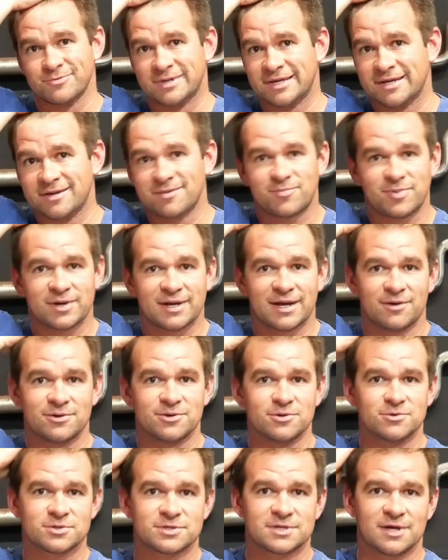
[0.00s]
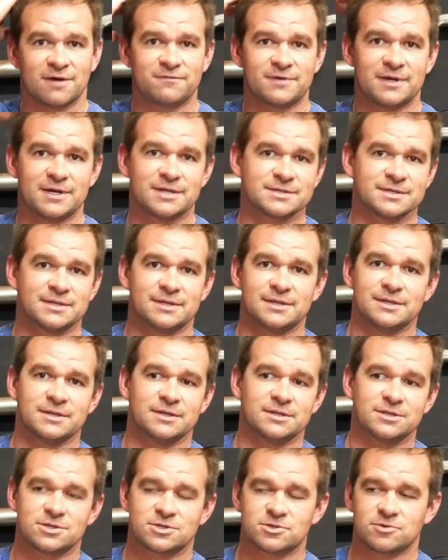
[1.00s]
me and bring out new stuff that isn't in the
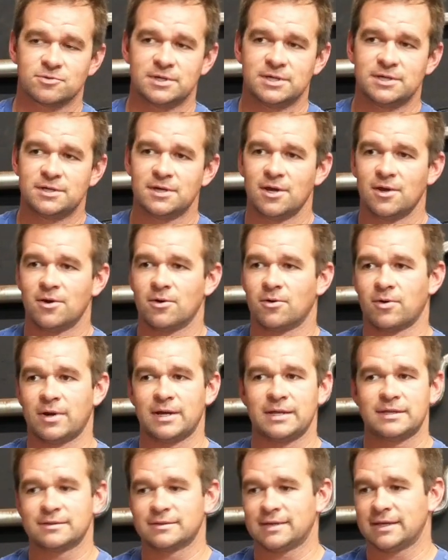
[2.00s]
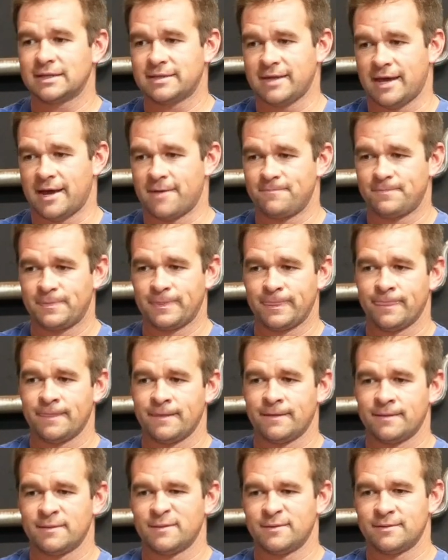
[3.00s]
industry or anything like that.
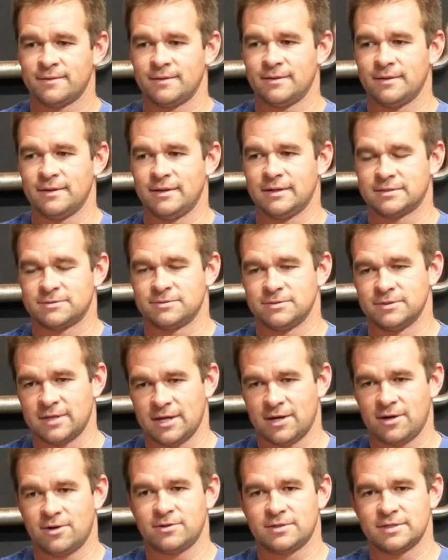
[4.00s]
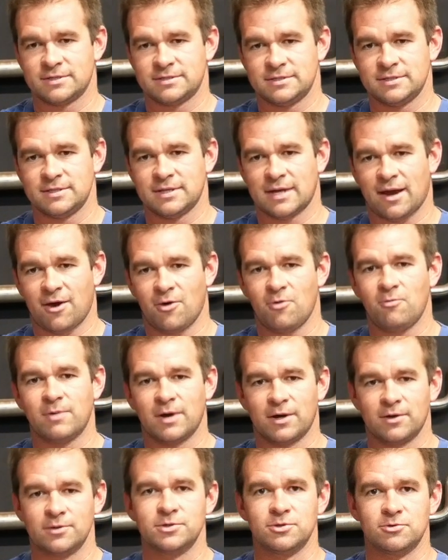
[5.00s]
It's there to see how
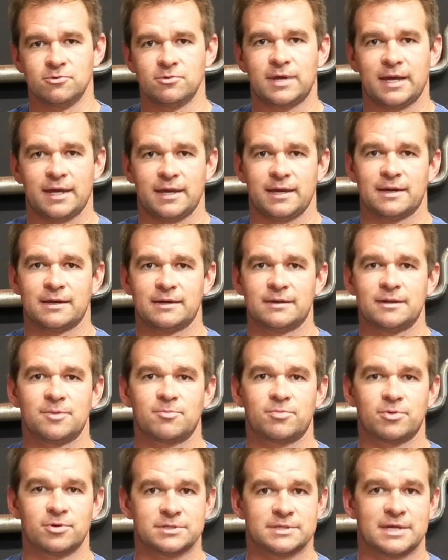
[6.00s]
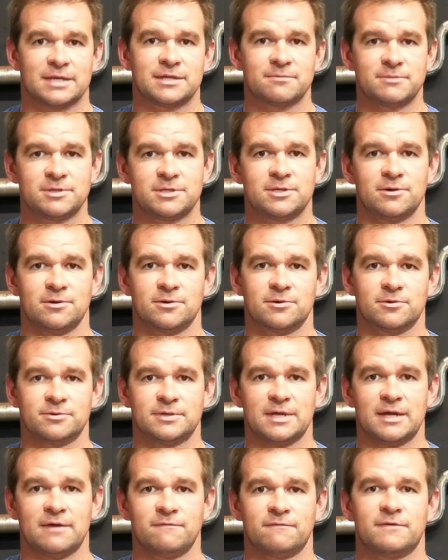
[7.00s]
well you can present the material
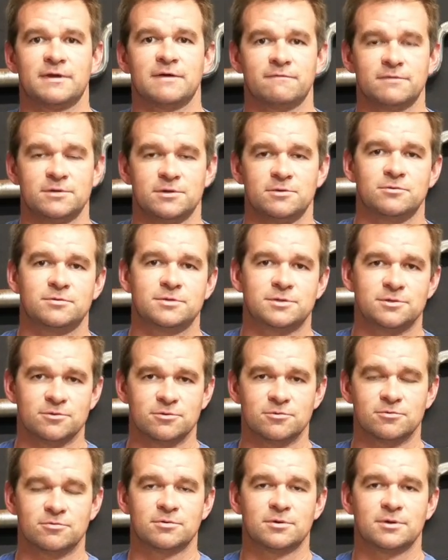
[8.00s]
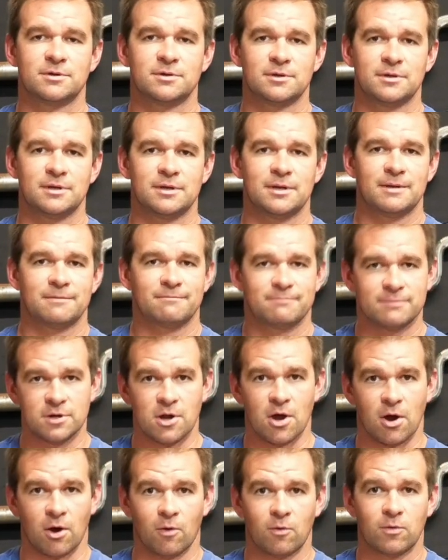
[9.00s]
they've given you to
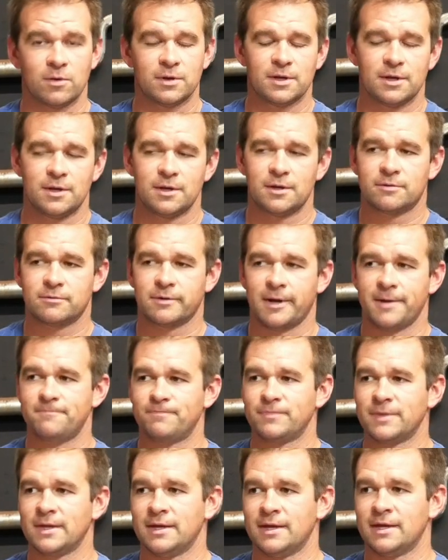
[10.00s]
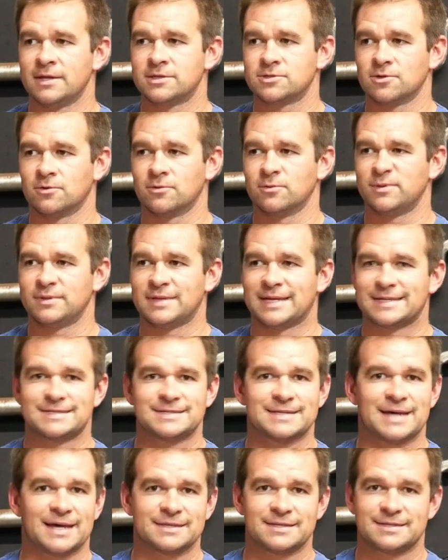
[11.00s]
know, right? And so that's
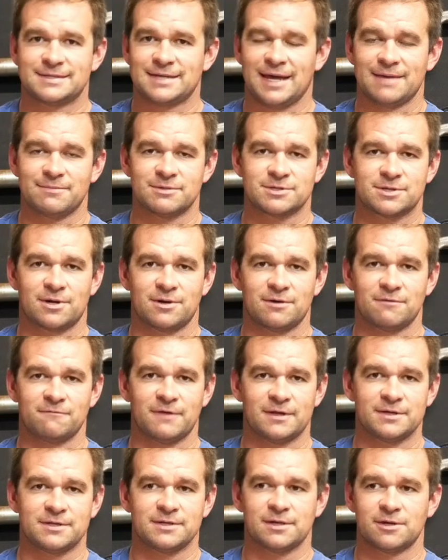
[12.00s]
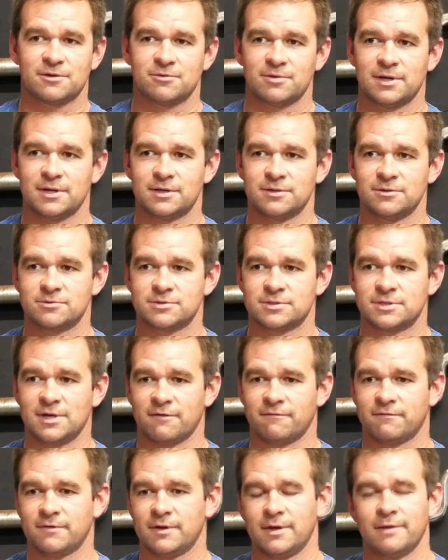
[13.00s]
not the time to start inventing and creating new
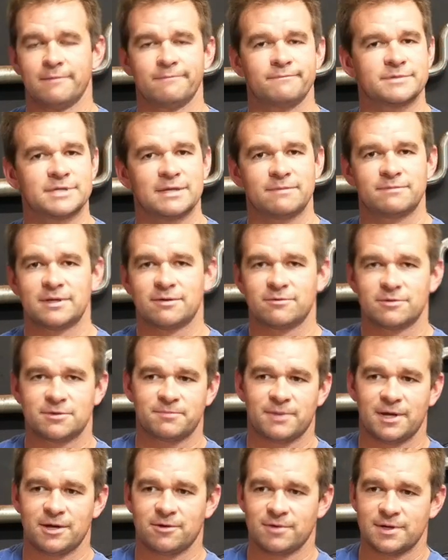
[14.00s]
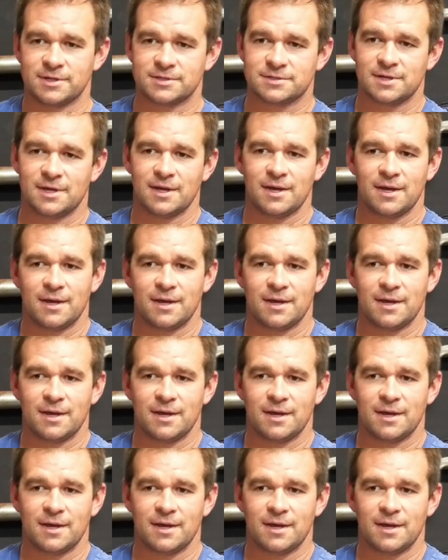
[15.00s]
stuff. Same thing with the bike race.